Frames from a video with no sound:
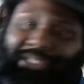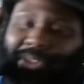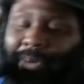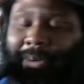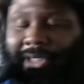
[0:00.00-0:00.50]

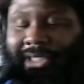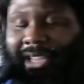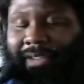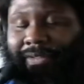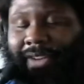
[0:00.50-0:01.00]
So we were just
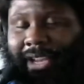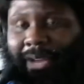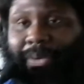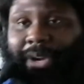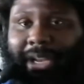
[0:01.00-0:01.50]
like, fuck it,
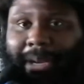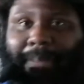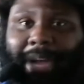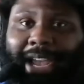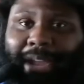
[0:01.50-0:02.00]
we're going to
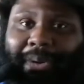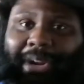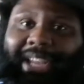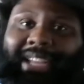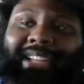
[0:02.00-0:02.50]
buy it,
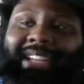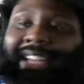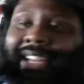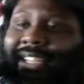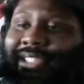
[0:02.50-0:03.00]
right?
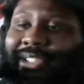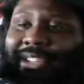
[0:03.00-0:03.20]
So